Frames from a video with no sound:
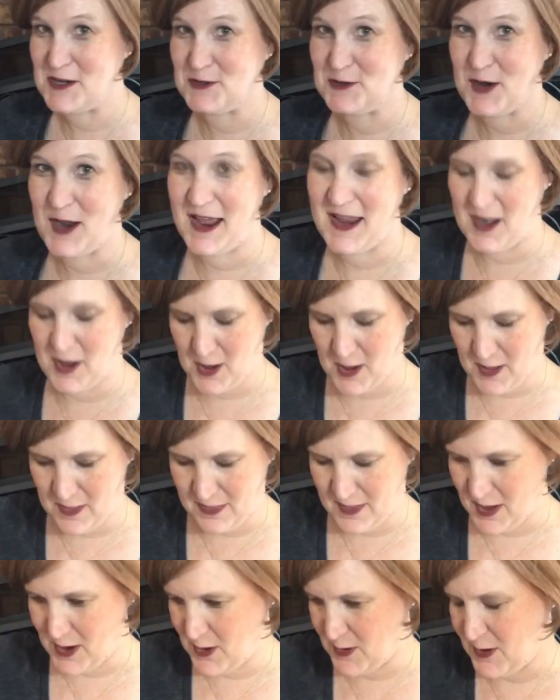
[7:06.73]
to try it
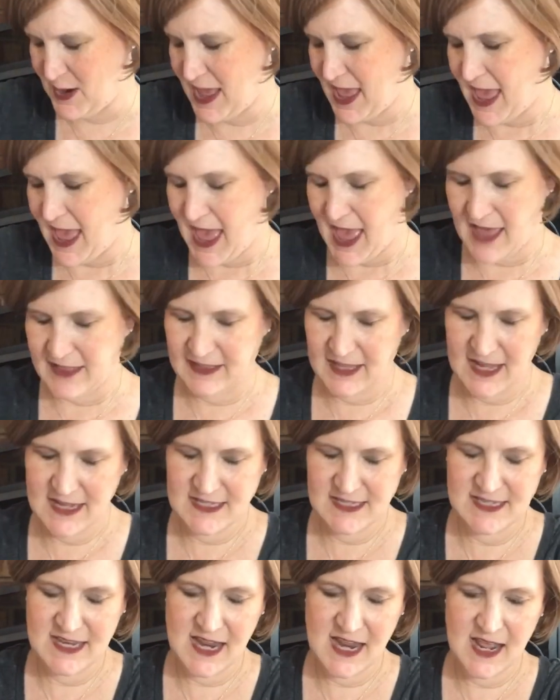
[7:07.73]
on though. And
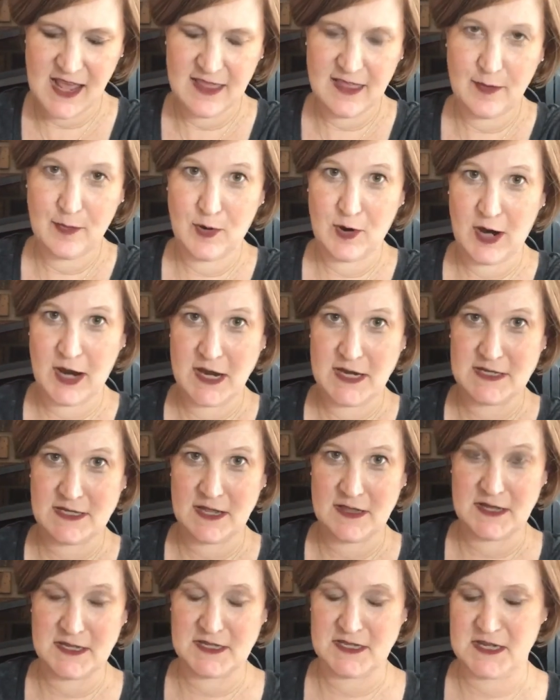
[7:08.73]
let's see the price
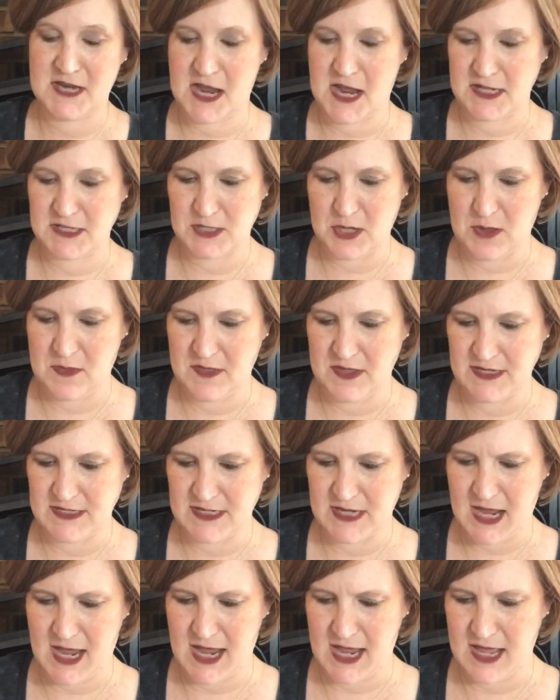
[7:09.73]
and the stats on
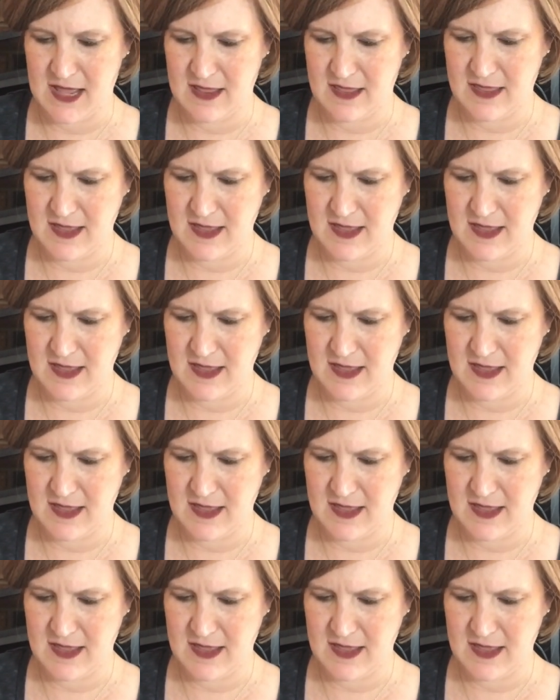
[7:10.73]
this guy.